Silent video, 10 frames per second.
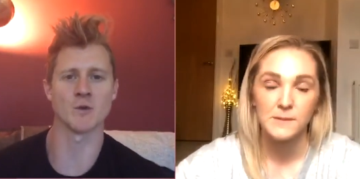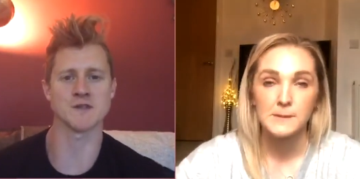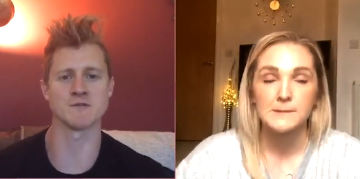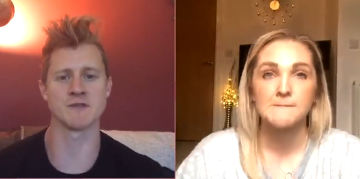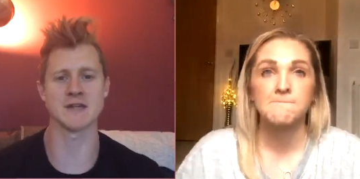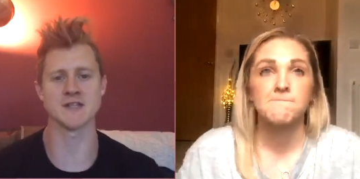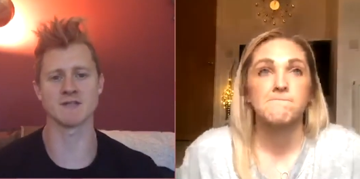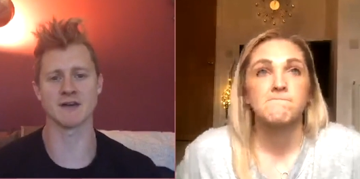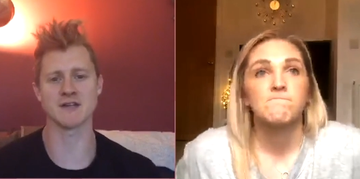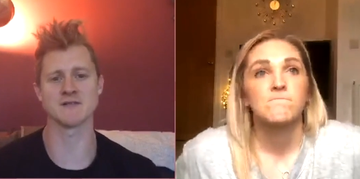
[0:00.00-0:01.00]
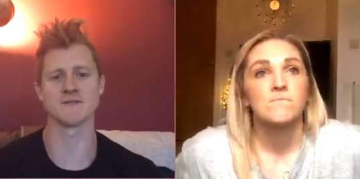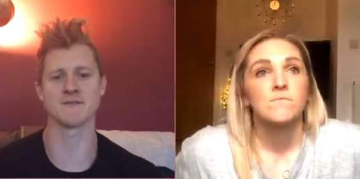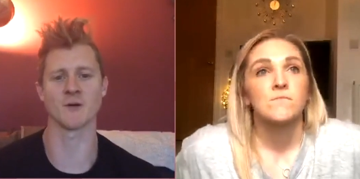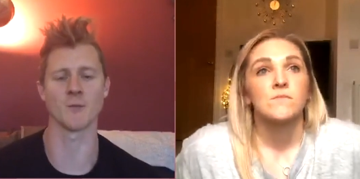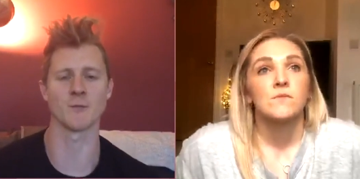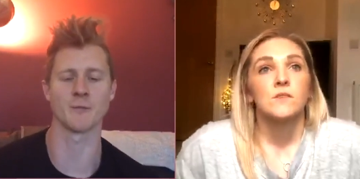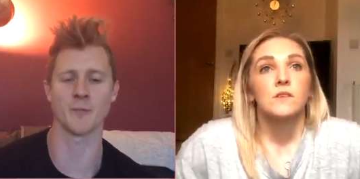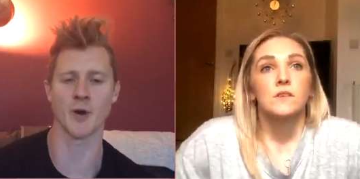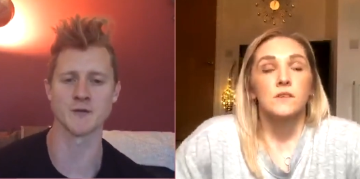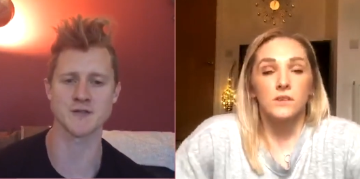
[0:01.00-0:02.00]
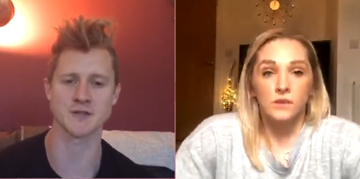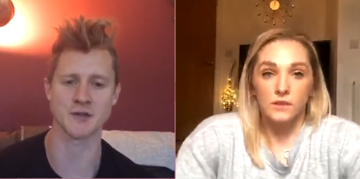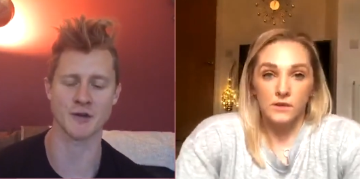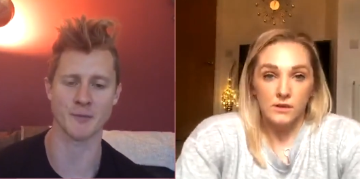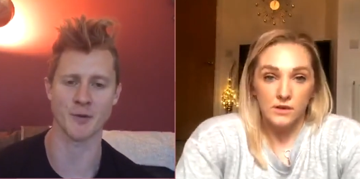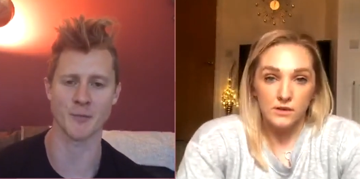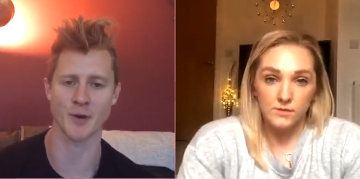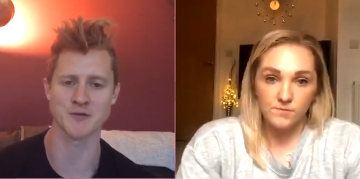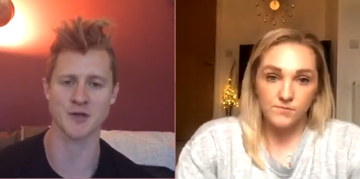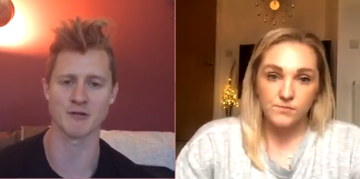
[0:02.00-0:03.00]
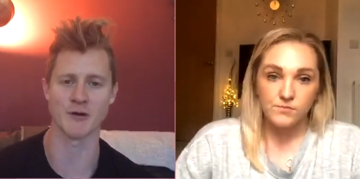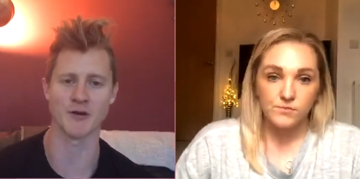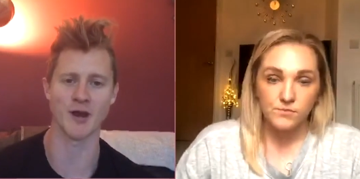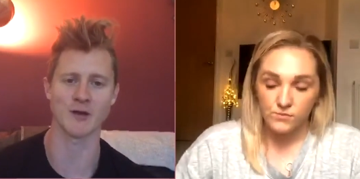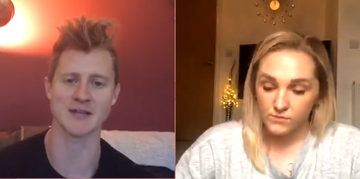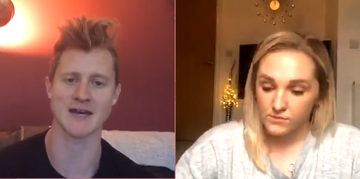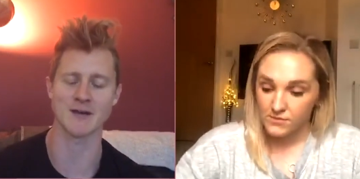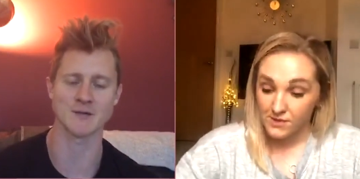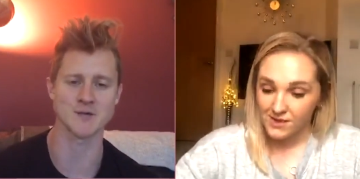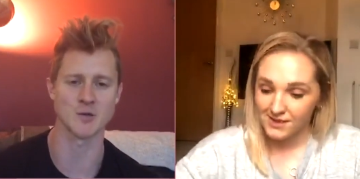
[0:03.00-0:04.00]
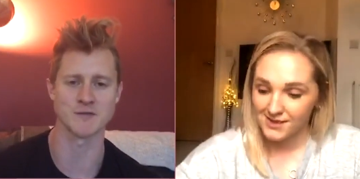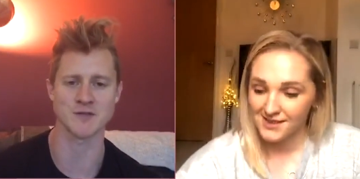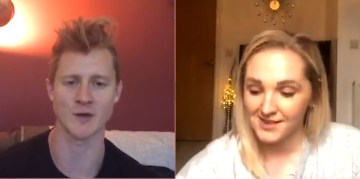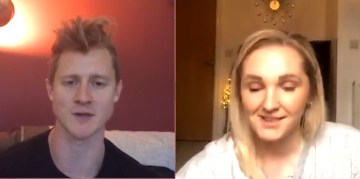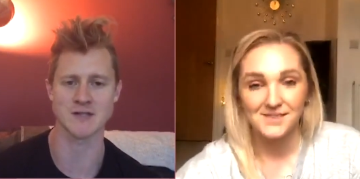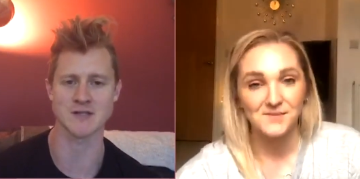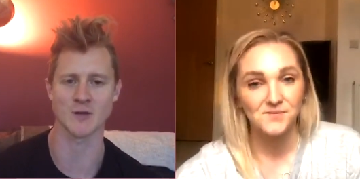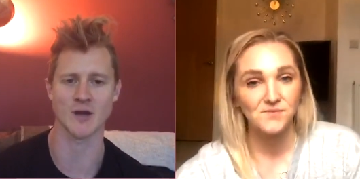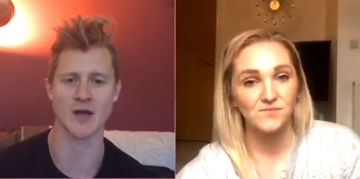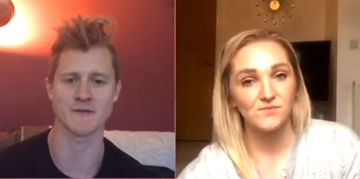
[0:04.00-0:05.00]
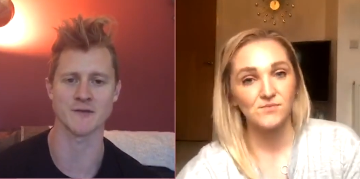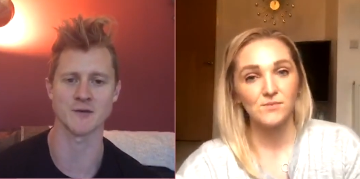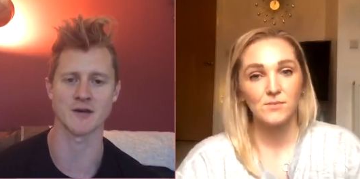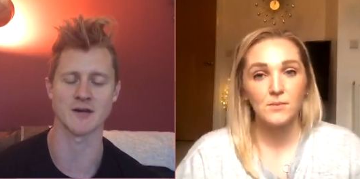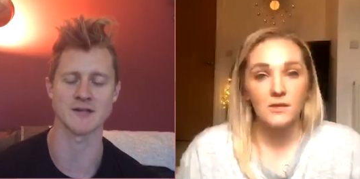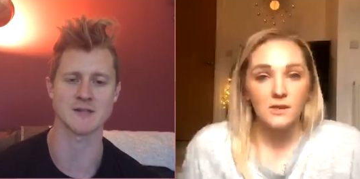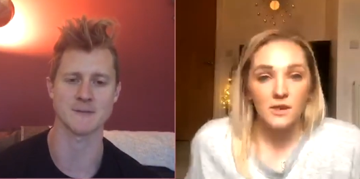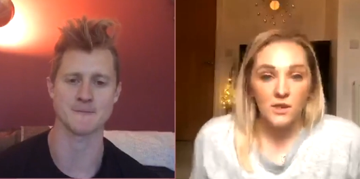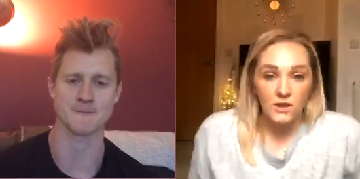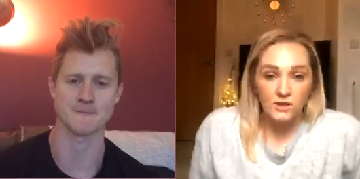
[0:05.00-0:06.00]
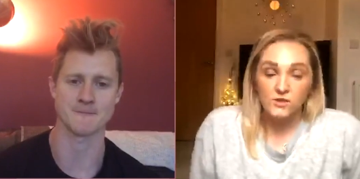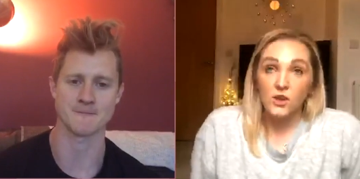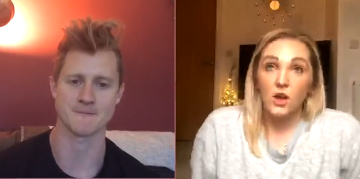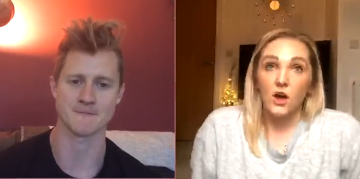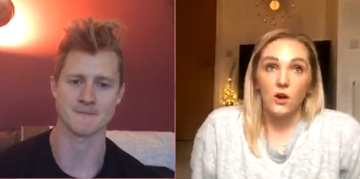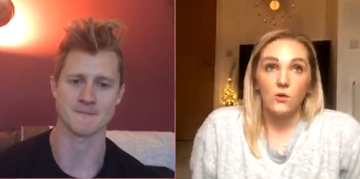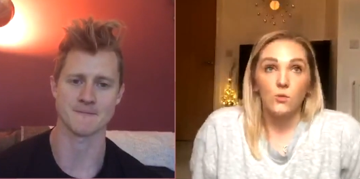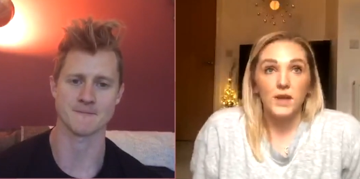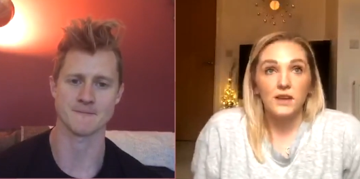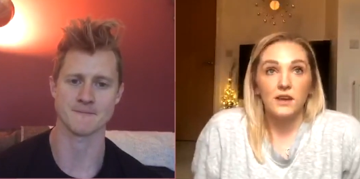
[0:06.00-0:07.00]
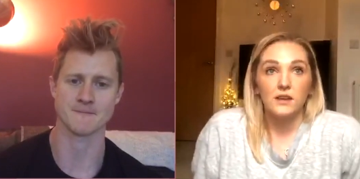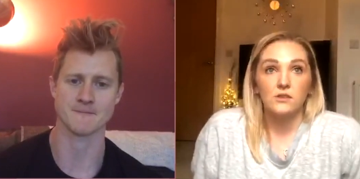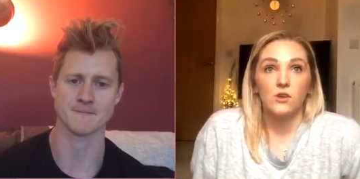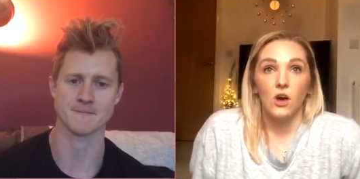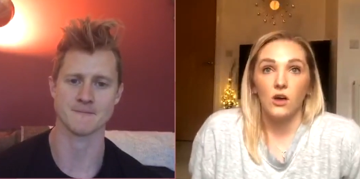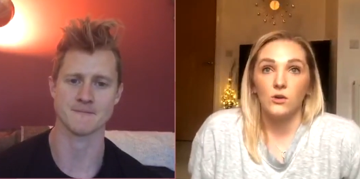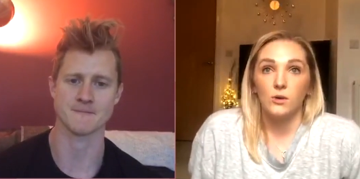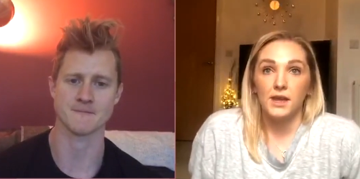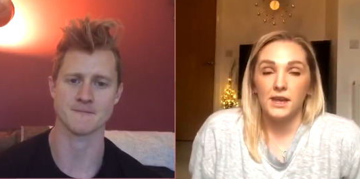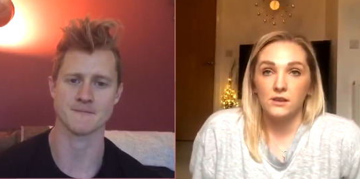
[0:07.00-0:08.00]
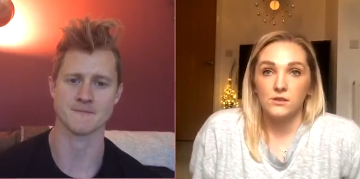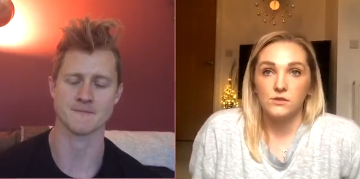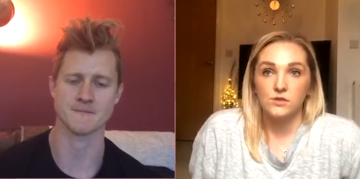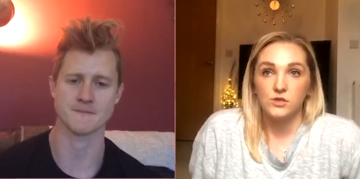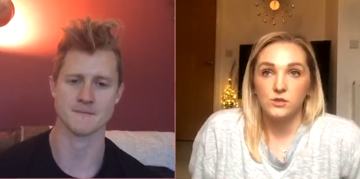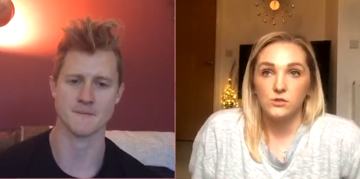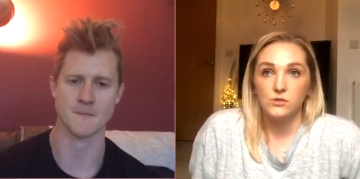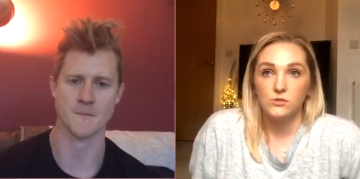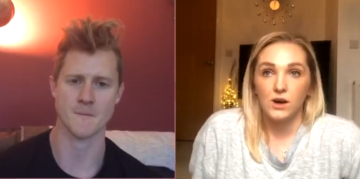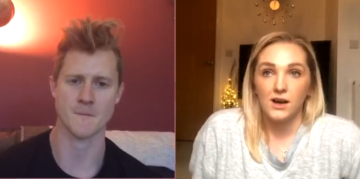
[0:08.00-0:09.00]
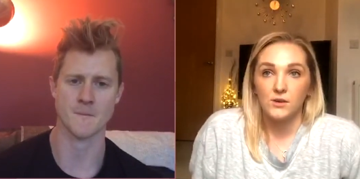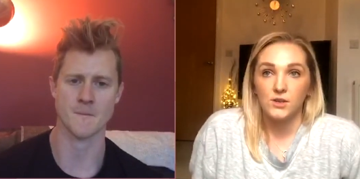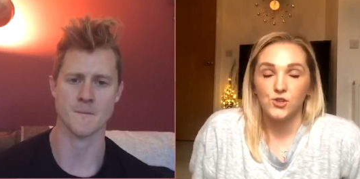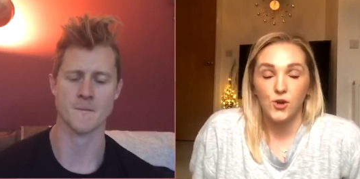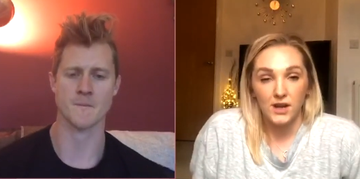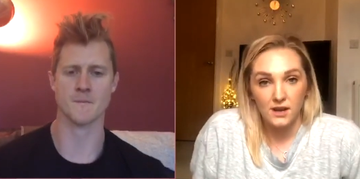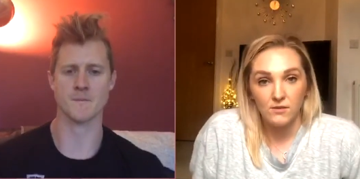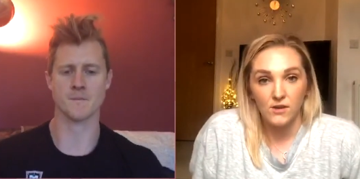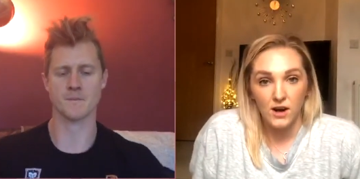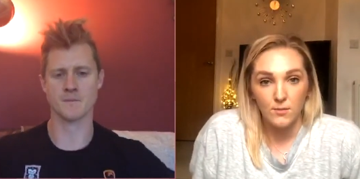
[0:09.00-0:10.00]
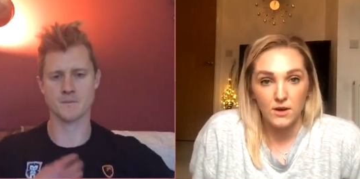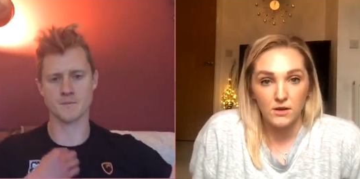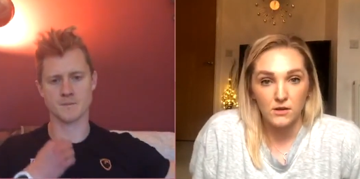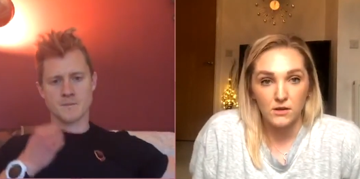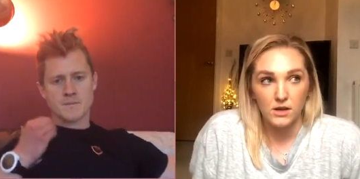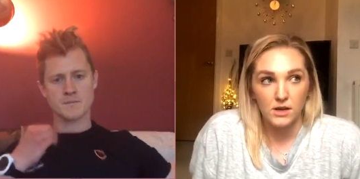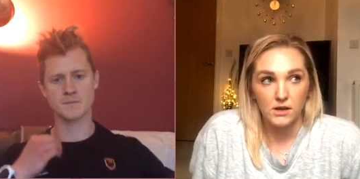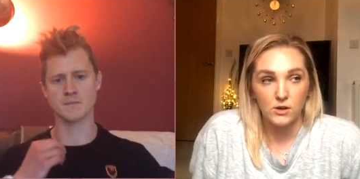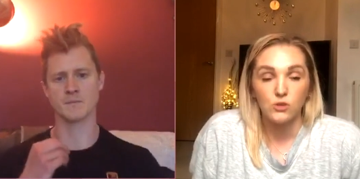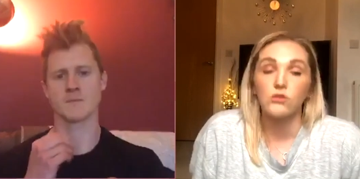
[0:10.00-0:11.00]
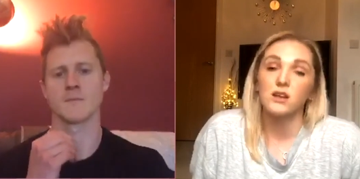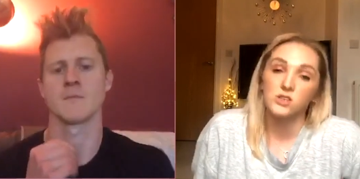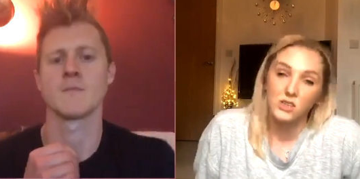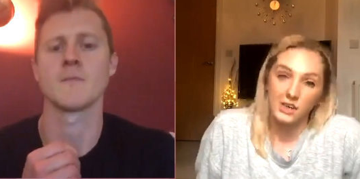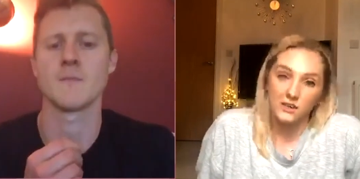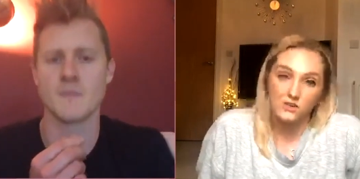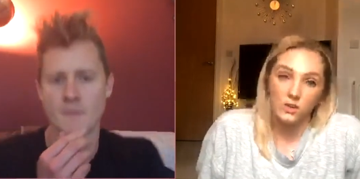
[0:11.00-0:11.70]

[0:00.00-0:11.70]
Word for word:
Speaker 1: the reintegration from post uh, post Corona lockdown sort of uh, starting to look like for you guys?
Speaker 2: So we can go into our training environment uh, gradually. So